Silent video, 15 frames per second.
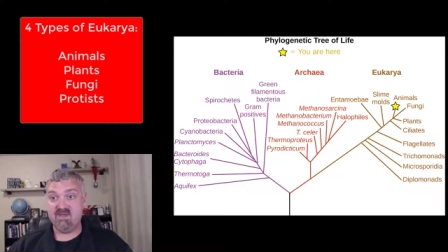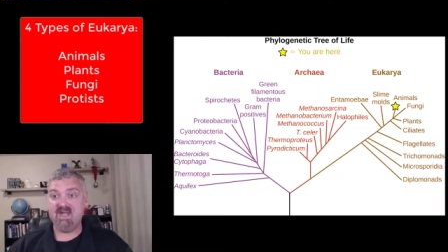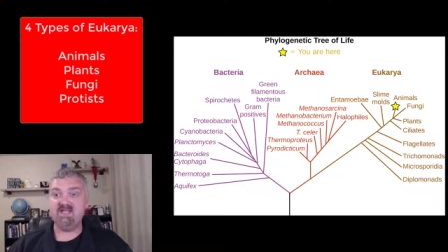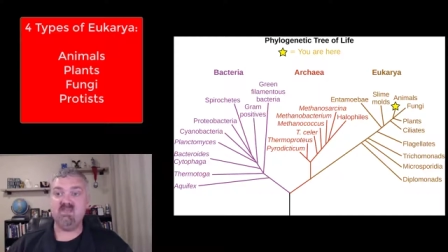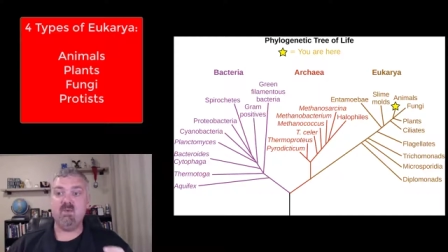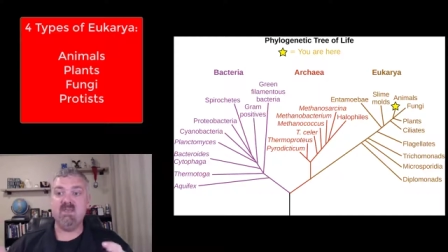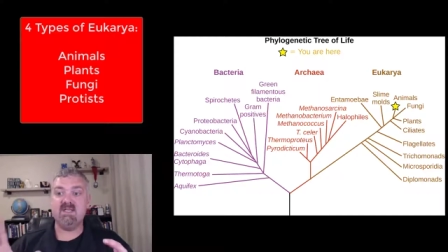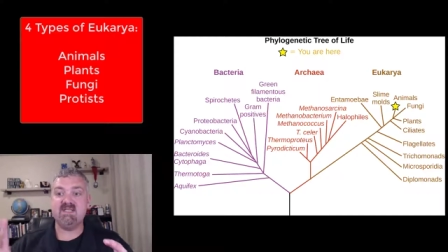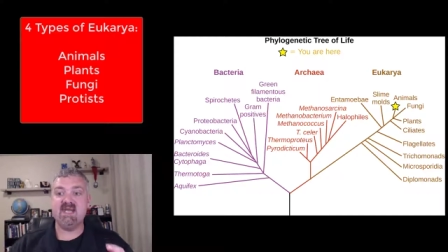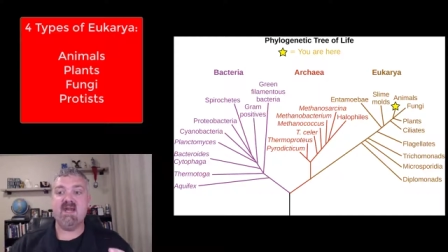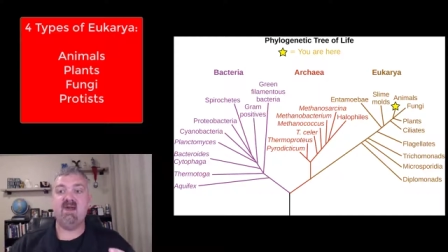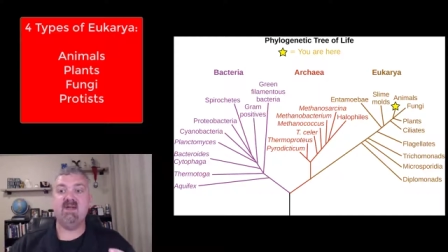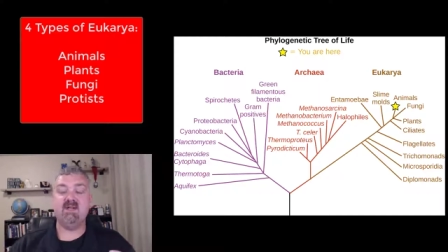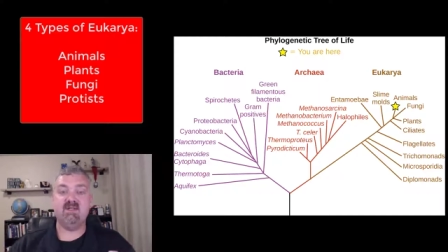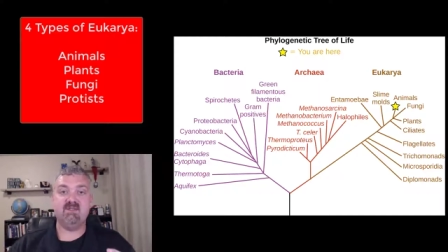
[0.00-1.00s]
So that's the one that's
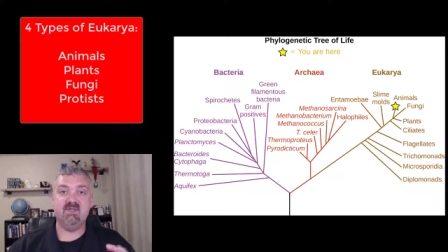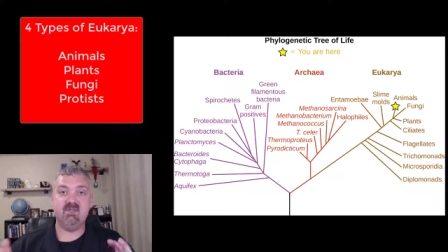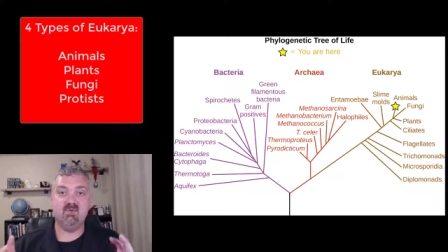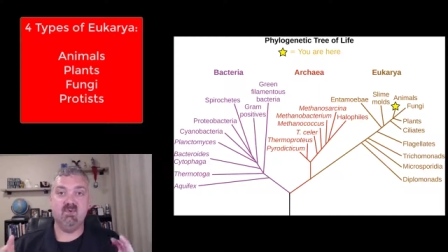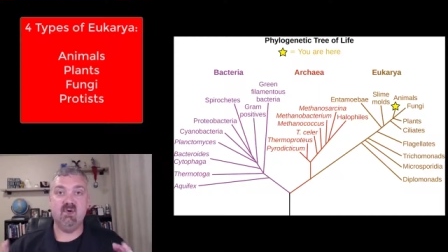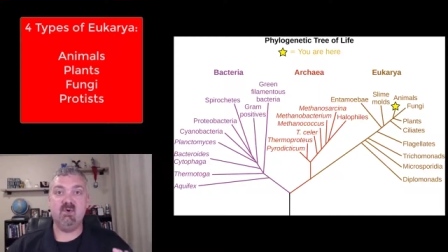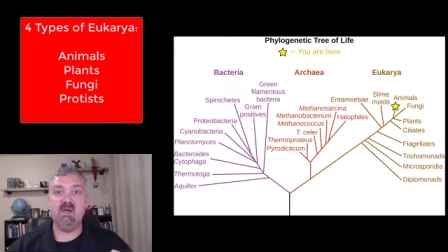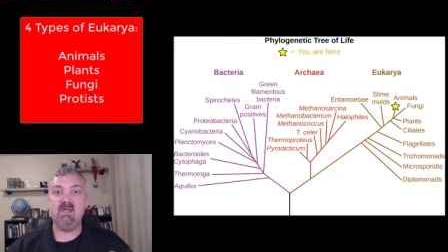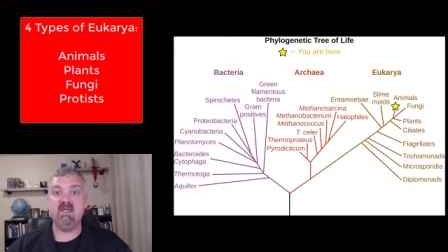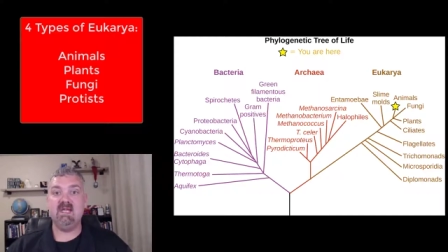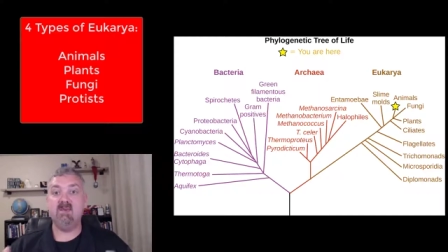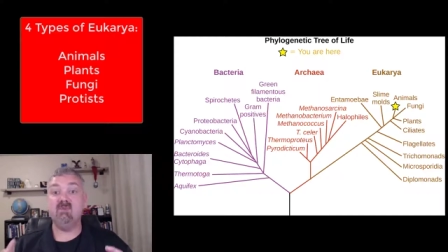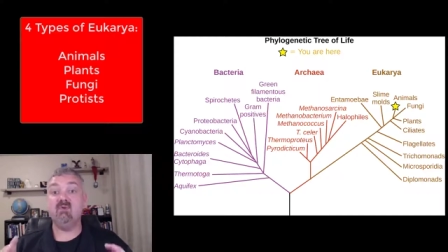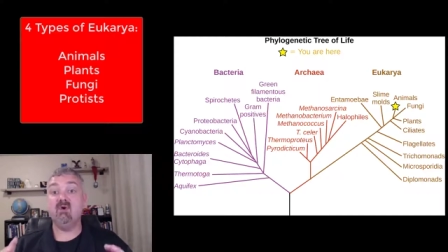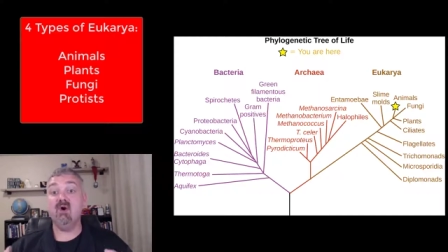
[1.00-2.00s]
not on here. So just real
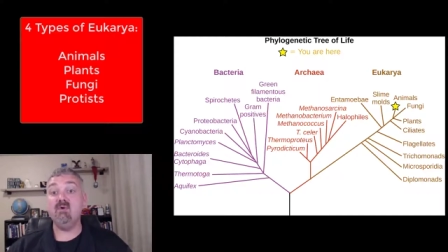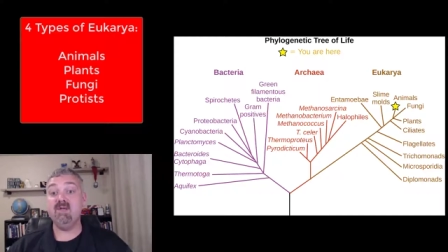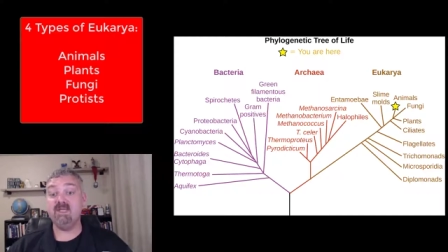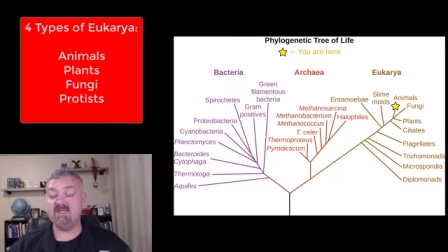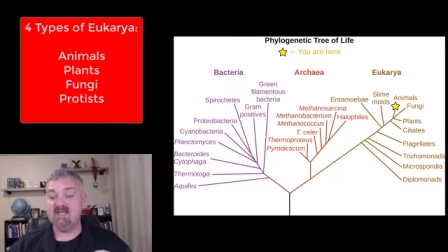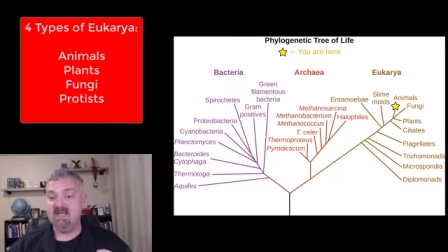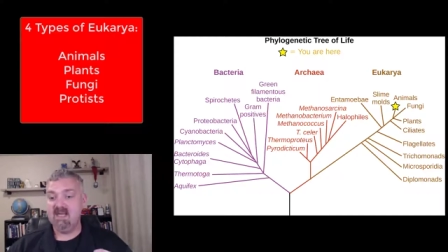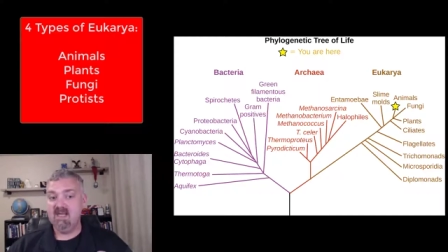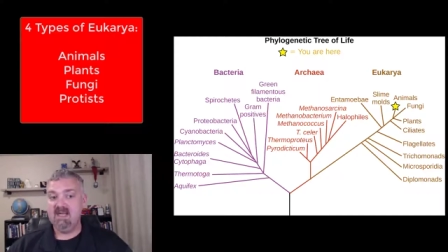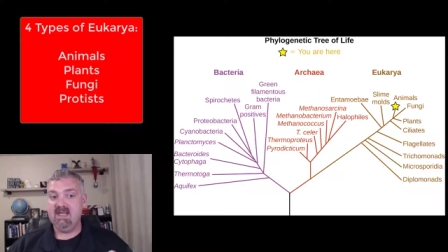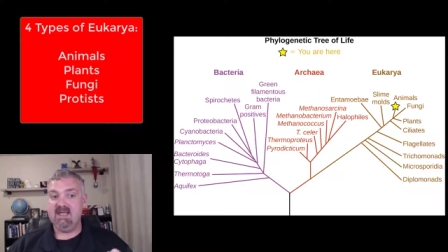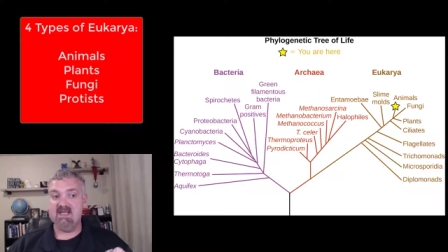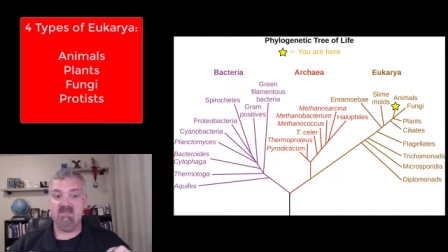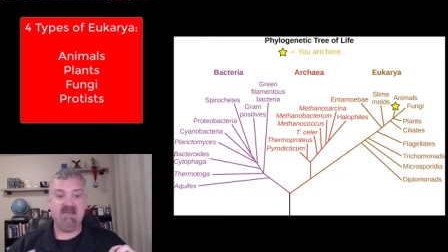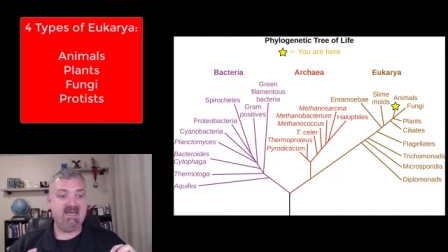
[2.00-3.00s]
quickly, a protist
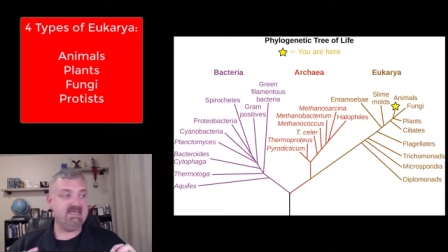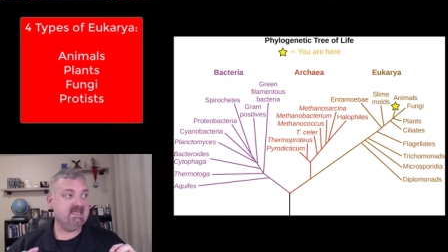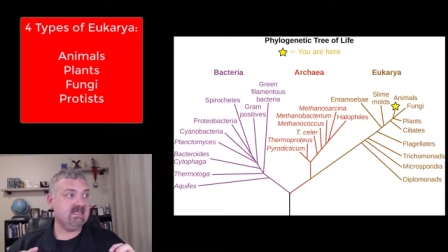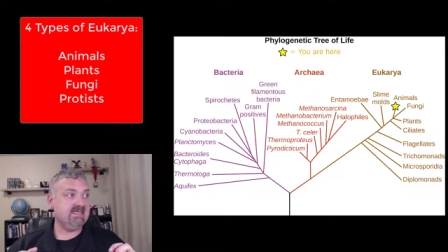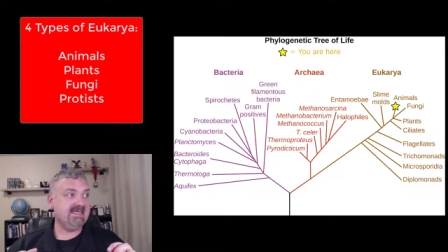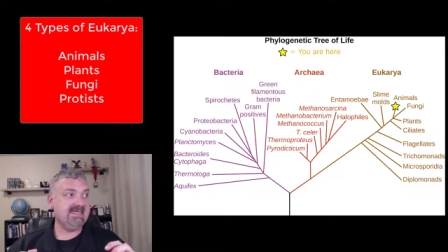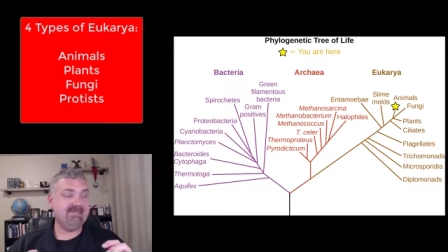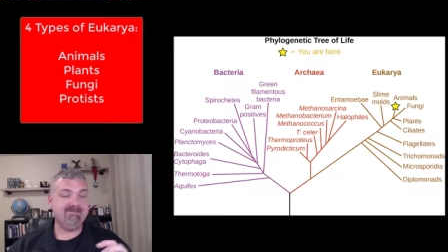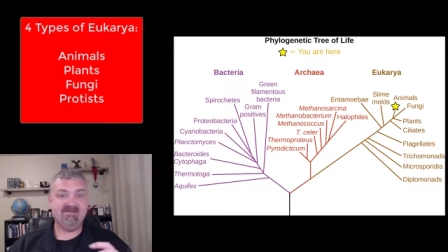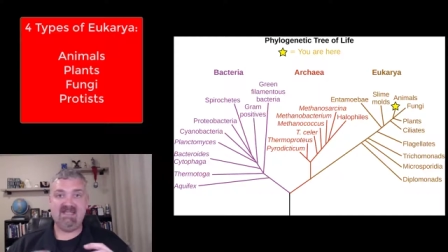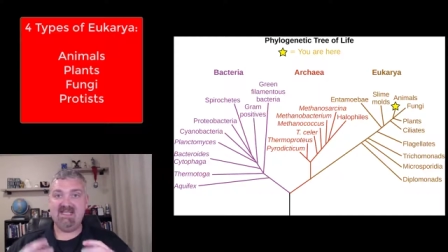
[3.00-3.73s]
is basically,